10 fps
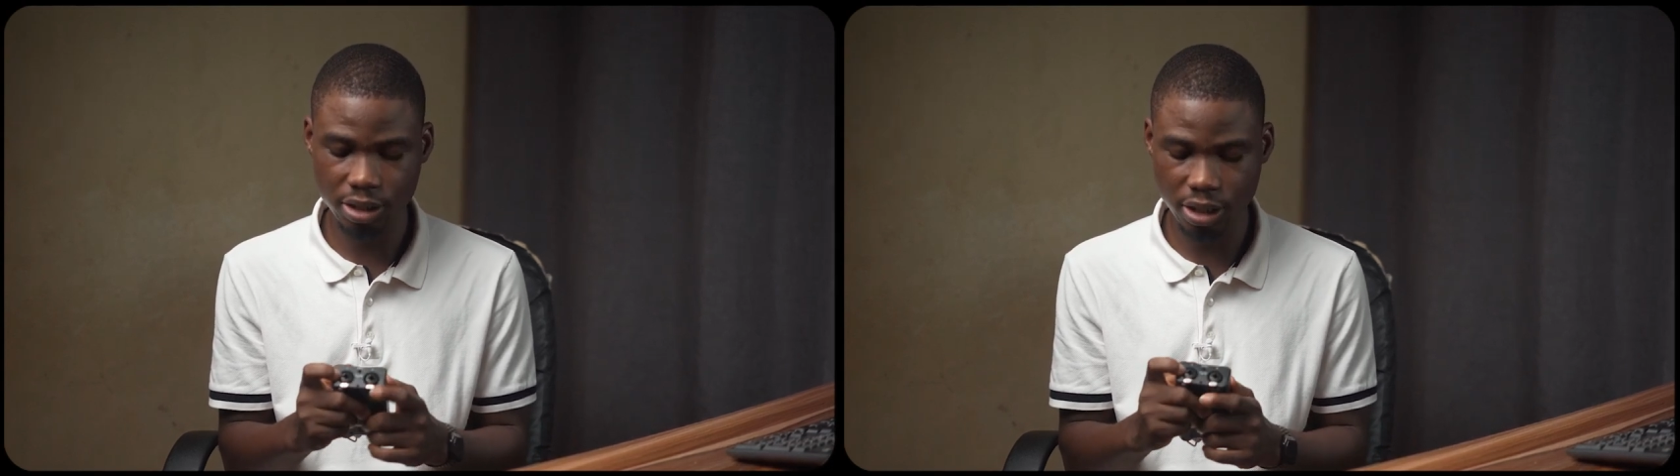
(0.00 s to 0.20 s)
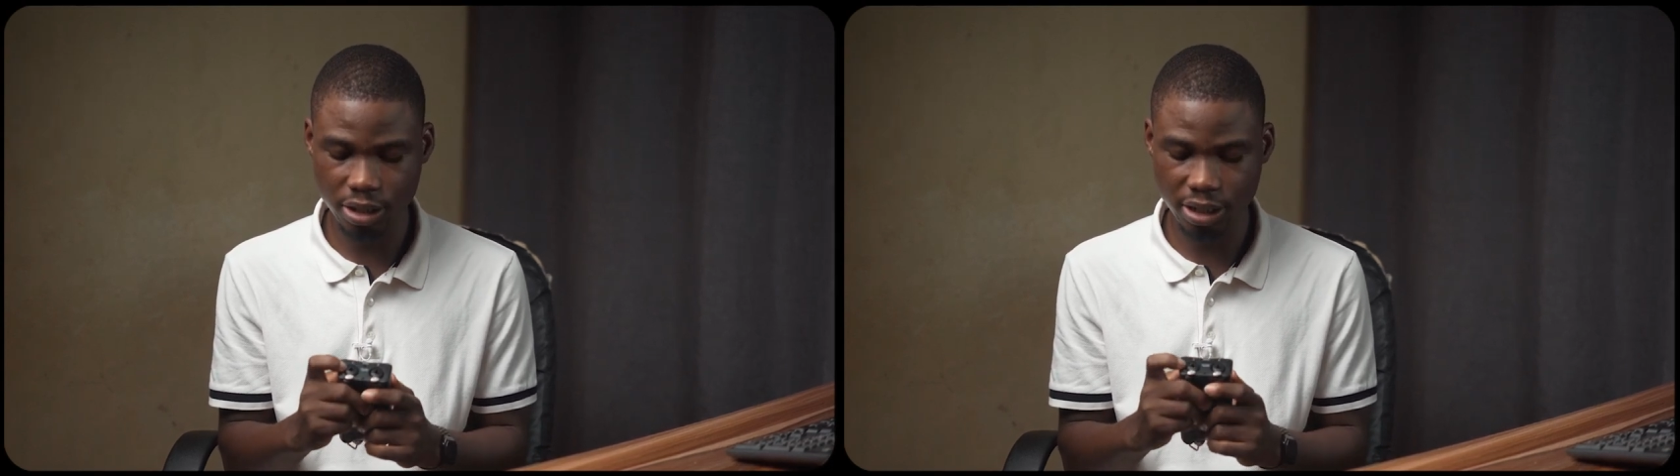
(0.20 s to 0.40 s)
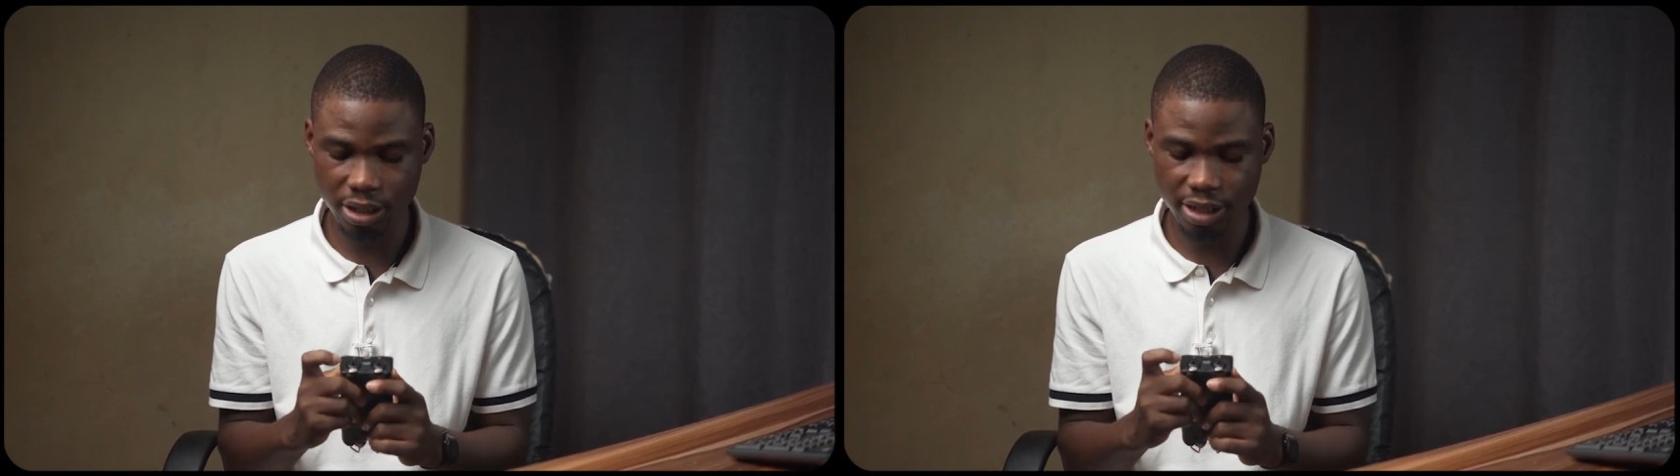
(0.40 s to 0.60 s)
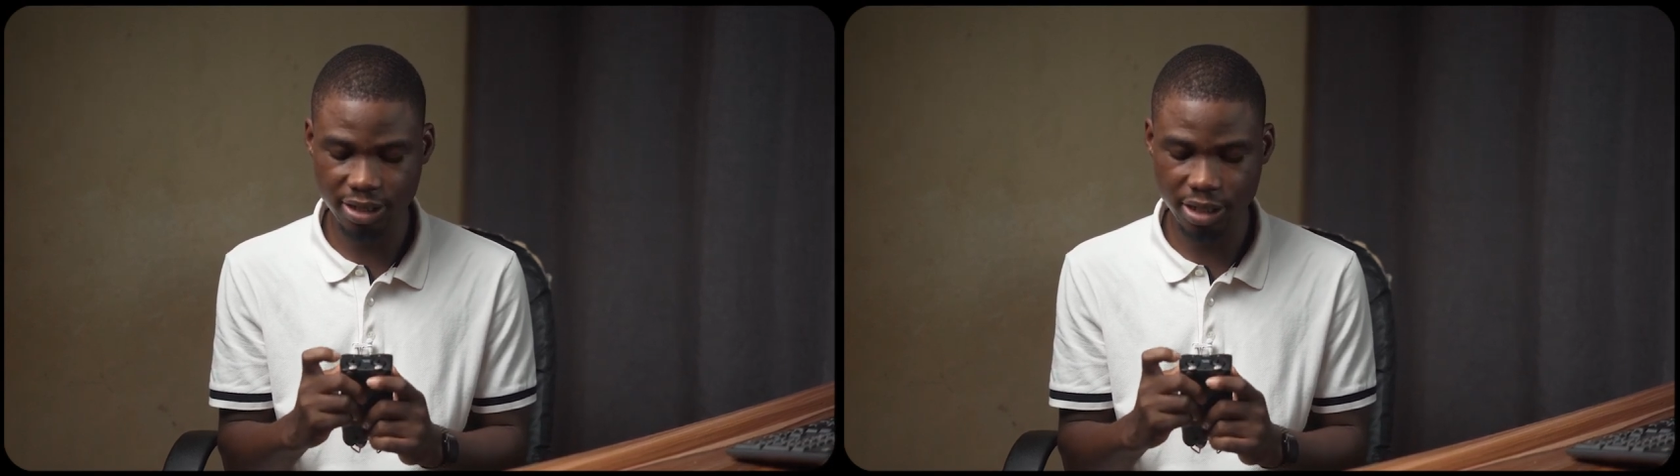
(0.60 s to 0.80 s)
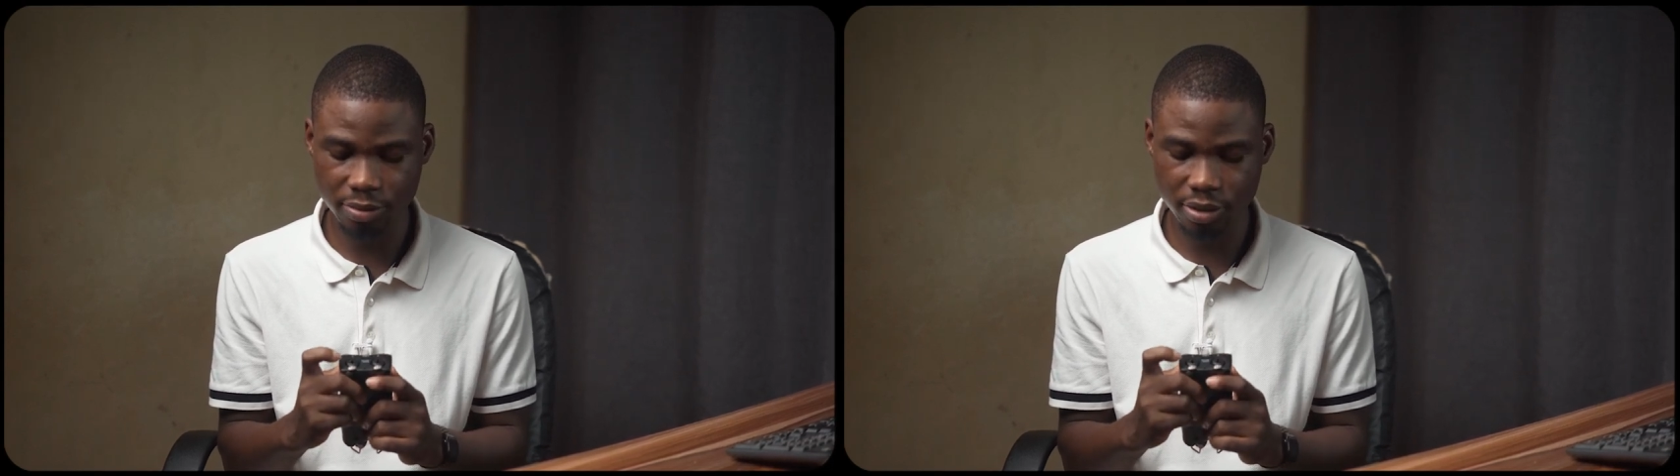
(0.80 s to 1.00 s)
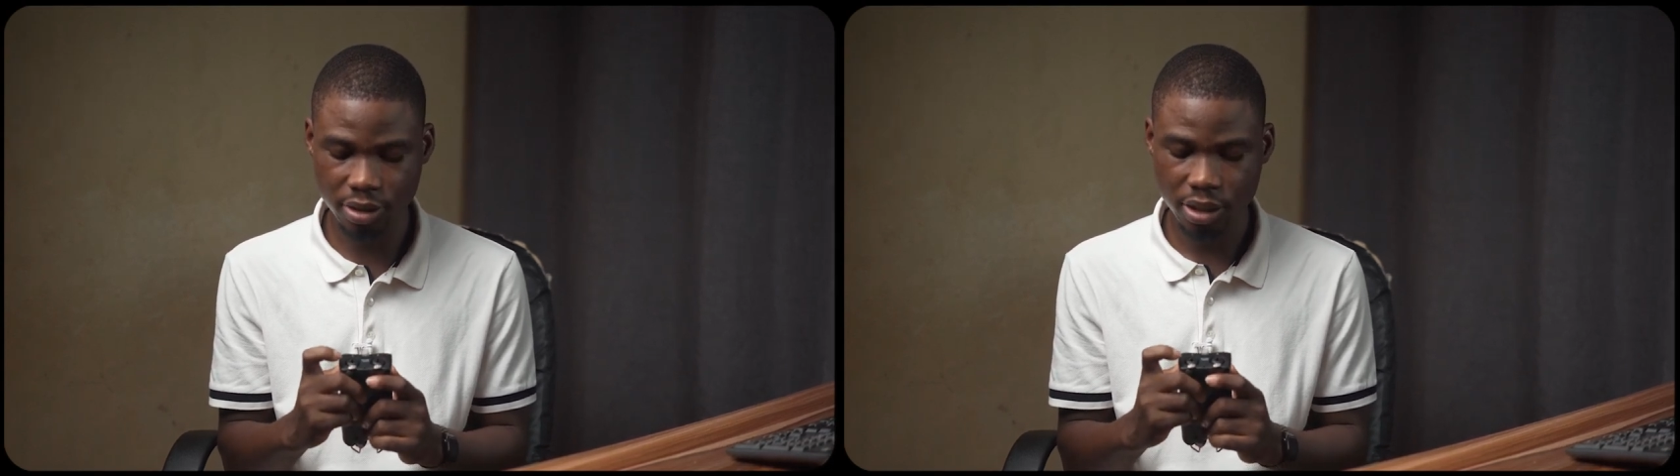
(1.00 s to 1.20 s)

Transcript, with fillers: It can accept